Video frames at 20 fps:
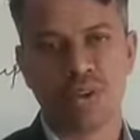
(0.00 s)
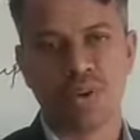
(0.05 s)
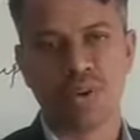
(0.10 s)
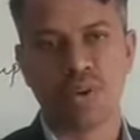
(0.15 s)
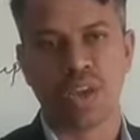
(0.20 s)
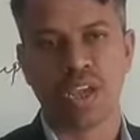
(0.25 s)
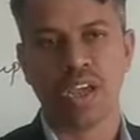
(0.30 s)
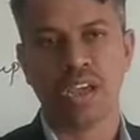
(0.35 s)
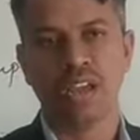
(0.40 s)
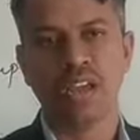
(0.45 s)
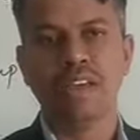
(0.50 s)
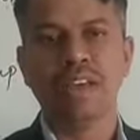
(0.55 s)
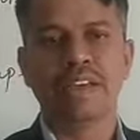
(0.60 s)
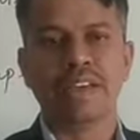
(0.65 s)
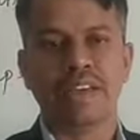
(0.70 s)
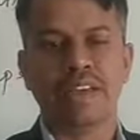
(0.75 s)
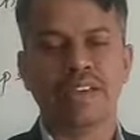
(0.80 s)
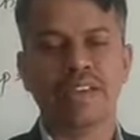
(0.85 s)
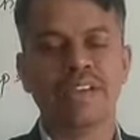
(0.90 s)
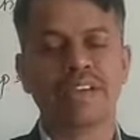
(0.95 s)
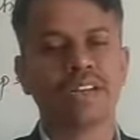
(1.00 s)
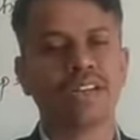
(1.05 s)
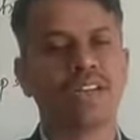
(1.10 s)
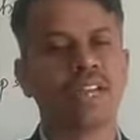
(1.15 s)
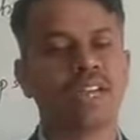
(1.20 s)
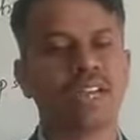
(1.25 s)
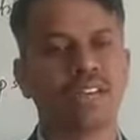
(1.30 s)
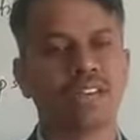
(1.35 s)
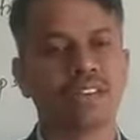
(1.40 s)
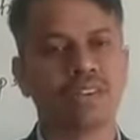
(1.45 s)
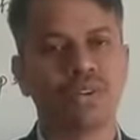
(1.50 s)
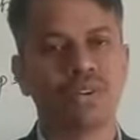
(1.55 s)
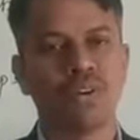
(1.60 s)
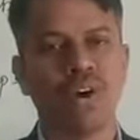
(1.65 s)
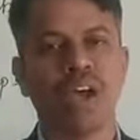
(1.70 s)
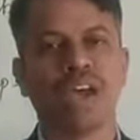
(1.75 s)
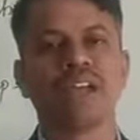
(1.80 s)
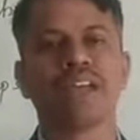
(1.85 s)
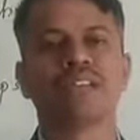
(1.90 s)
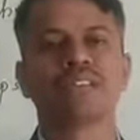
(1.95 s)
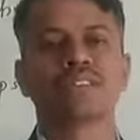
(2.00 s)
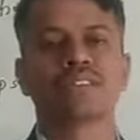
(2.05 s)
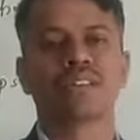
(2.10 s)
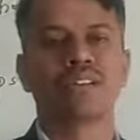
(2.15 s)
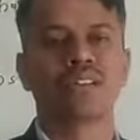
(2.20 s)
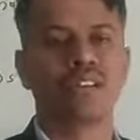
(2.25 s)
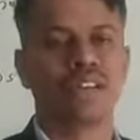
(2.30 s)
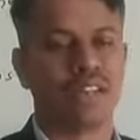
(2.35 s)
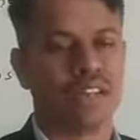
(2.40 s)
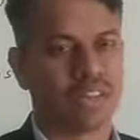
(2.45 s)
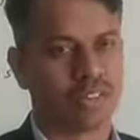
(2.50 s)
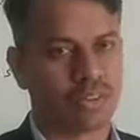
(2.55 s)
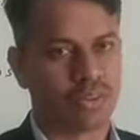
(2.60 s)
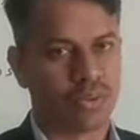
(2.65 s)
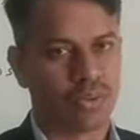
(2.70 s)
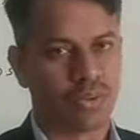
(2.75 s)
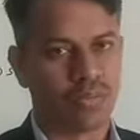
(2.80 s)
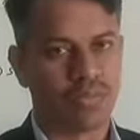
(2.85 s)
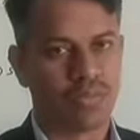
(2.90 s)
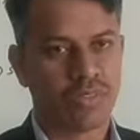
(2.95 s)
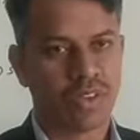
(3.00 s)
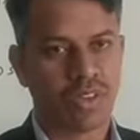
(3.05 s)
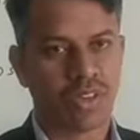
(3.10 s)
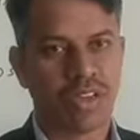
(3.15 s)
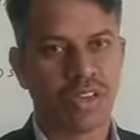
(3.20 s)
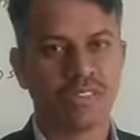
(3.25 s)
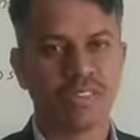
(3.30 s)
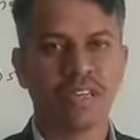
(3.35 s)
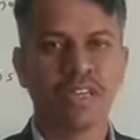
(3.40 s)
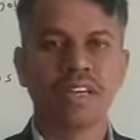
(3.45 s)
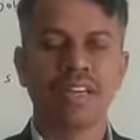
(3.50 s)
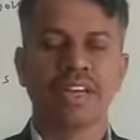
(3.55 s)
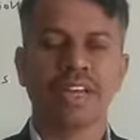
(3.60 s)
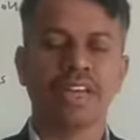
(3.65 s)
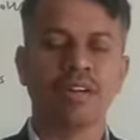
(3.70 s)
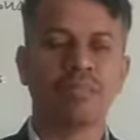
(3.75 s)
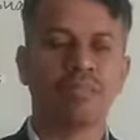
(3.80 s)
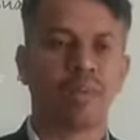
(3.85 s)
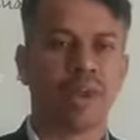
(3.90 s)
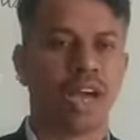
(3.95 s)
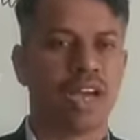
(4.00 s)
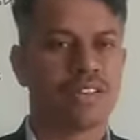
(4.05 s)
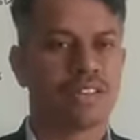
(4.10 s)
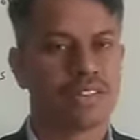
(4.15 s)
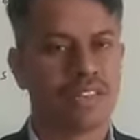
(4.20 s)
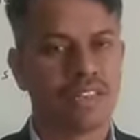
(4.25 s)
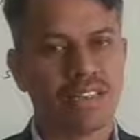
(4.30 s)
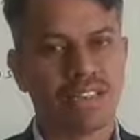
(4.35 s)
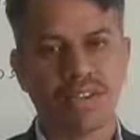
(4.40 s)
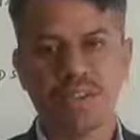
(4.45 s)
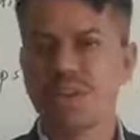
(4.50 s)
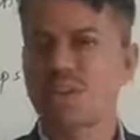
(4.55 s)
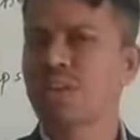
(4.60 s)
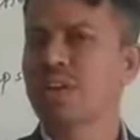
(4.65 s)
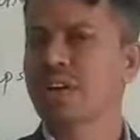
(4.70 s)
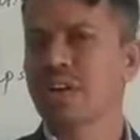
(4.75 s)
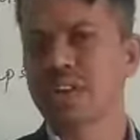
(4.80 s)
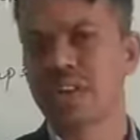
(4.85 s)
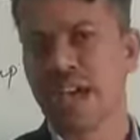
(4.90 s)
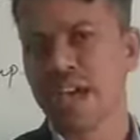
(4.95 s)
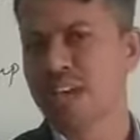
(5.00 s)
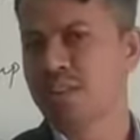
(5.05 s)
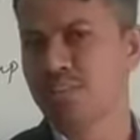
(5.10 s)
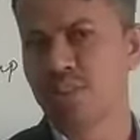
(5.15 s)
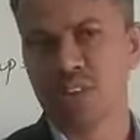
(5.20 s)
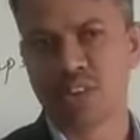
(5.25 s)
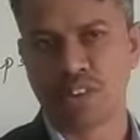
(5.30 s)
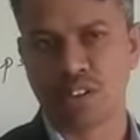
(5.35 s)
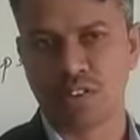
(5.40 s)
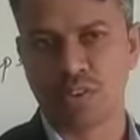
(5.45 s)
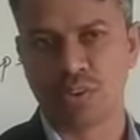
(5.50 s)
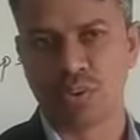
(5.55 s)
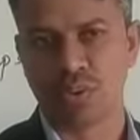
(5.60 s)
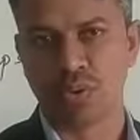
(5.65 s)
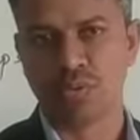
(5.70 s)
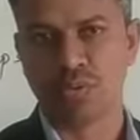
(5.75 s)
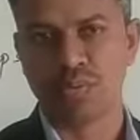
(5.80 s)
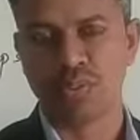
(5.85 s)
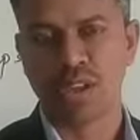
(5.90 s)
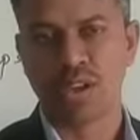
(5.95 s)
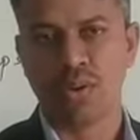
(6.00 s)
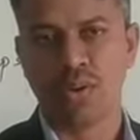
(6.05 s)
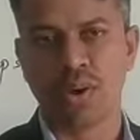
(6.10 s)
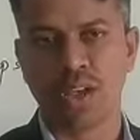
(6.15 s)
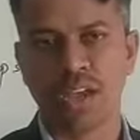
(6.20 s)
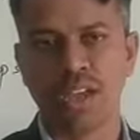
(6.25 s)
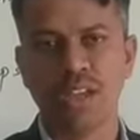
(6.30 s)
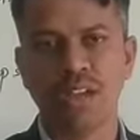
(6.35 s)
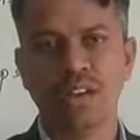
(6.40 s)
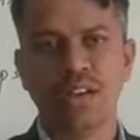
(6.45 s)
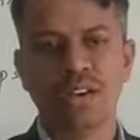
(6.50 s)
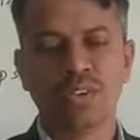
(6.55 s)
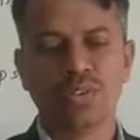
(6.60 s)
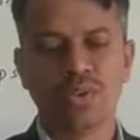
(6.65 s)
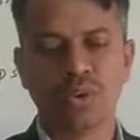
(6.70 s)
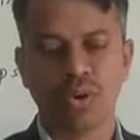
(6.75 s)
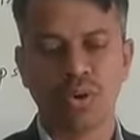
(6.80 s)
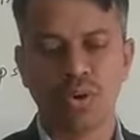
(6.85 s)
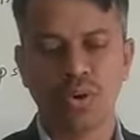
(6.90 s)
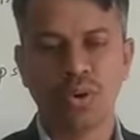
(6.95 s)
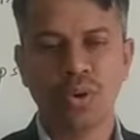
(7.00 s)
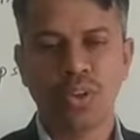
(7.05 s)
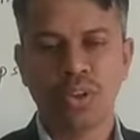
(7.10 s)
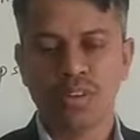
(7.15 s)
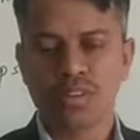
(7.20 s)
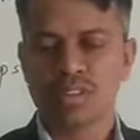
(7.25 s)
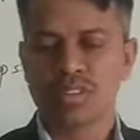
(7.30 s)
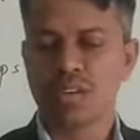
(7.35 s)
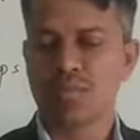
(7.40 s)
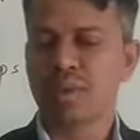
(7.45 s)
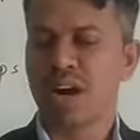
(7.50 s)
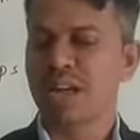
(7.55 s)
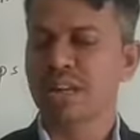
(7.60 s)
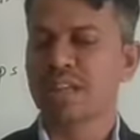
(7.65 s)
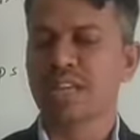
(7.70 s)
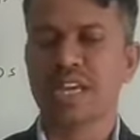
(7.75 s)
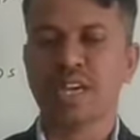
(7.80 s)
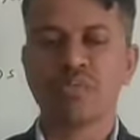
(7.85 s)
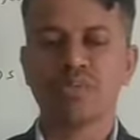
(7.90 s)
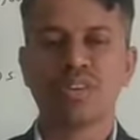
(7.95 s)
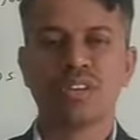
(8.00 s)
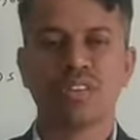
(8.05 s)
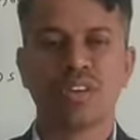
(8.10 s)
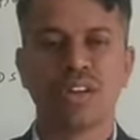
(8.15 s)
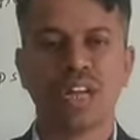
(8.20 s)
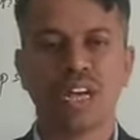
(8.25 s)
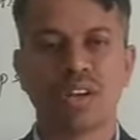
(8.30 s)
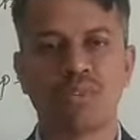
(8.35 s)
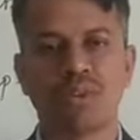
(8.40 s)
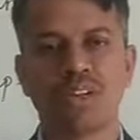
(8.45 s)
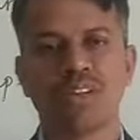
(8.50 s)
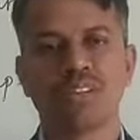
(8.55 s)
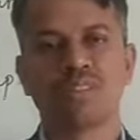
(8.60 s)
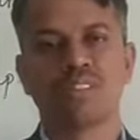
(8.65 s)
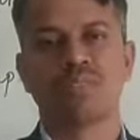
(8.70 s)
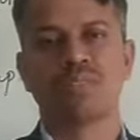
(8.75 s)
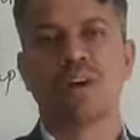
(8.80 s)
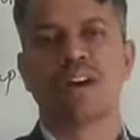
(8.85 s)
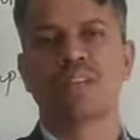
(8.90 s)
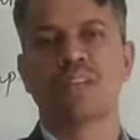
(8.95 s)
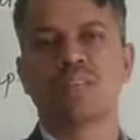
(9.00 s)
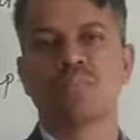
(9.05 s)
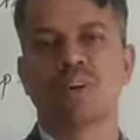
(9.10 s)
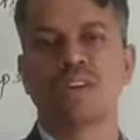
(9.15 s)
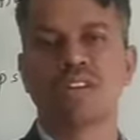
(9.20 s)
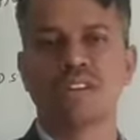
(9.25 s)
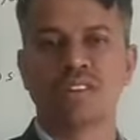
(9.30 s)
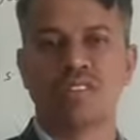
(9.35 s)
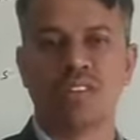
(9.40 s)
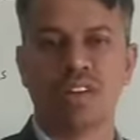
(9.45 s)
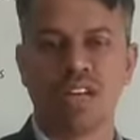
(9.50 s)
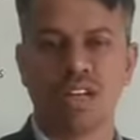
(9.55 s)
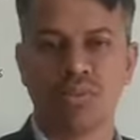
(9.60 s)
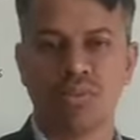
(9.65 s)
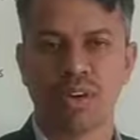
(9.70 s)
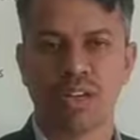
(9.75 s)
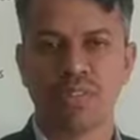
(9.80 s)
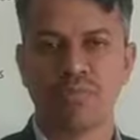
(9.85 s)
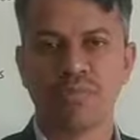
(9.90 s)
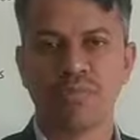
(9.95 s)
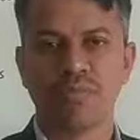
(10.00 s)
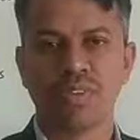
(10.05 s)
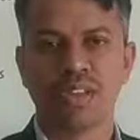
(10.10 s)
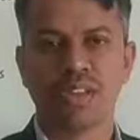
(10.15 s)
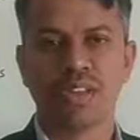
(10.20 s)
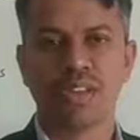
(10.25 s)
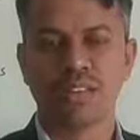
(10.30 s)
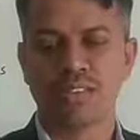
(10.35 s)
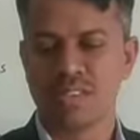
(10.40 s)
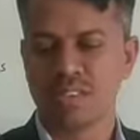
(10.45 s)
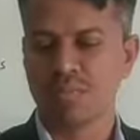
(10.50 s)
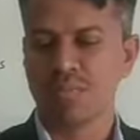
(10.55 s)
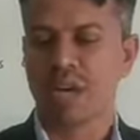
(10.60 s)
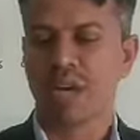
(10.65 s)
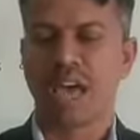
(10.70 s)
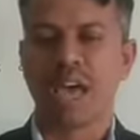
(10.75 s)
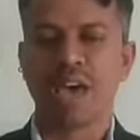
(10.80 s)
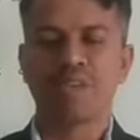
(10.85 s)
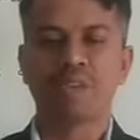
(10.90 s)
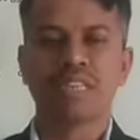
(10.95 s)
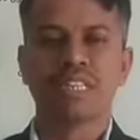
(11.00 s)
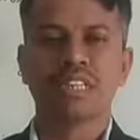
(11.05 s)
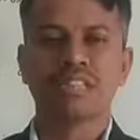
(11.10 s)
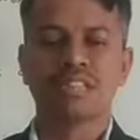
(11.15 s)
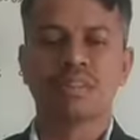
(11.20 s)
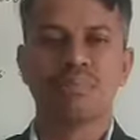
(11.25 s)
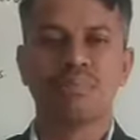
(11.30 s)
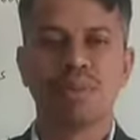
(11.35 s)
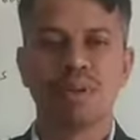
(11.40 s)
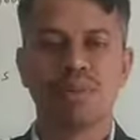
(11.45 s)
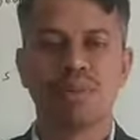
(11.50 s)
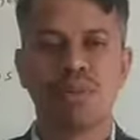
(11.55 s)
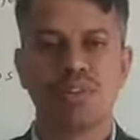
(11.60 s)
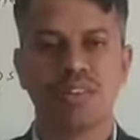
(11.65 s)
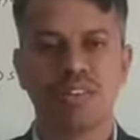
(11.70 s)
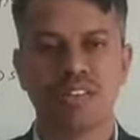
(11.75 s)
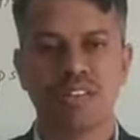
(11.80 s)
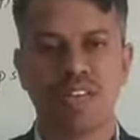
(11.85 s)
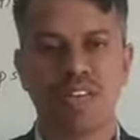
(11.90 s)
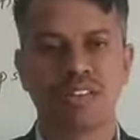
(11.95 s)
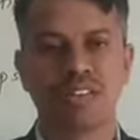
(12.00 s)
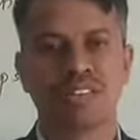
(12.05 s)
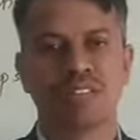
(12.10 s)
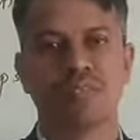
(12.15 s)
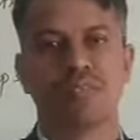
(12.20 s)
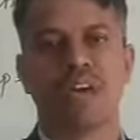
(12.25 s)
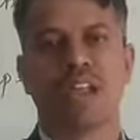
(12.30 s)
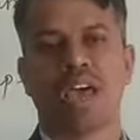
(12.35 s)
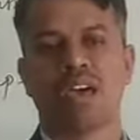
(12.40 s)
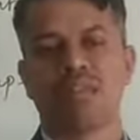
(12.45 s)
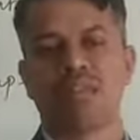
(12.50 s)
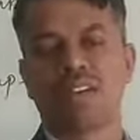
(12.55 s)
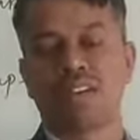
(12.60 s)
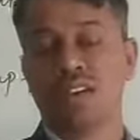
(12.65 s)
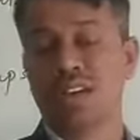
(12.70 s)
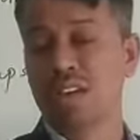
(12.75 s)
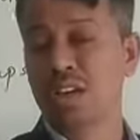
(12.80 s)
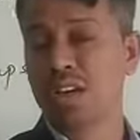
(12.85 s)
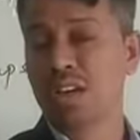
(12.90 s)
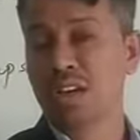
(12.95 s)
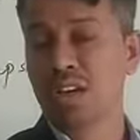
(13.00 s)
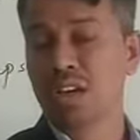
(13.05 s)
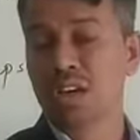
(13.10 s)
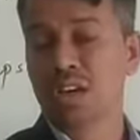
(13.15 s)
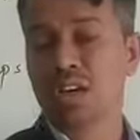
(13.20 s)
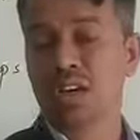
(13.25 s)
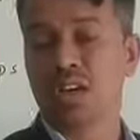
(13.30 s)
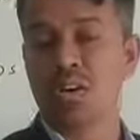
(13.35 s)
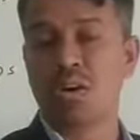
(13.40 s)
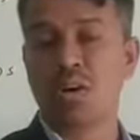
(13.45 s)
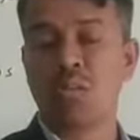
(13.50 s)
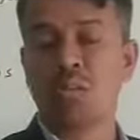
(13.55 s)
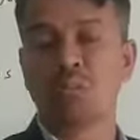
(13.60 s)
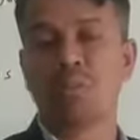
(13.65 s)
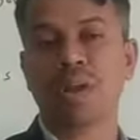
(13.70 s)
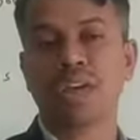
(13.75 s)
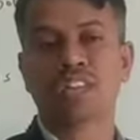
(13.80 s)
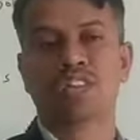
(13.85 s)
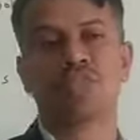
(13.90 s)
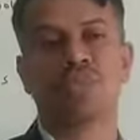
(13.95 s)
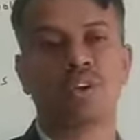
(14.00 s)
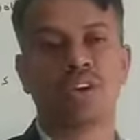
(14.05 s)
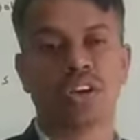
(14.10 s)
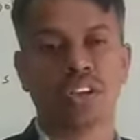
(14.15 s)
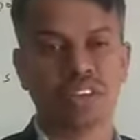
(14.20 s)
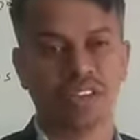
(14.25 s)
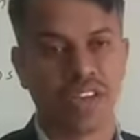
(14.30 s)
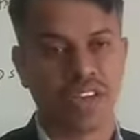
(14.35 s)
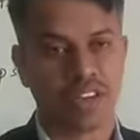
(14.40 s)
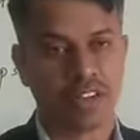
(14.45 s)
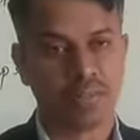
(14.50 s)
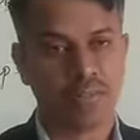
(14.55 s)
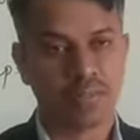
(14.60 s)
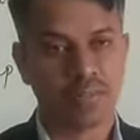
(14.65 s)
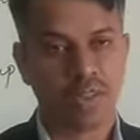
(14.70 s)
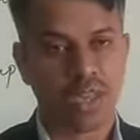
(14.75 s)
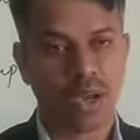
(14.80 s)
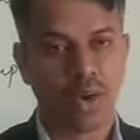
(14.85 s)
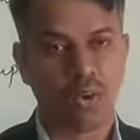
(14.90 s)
Okay, internally also and externally also. Yes, in plants also, in animals also. Okay, so some are the unicellular one, some are the multicellular one. Yes, some are having the simple body design, some are having the complex body design.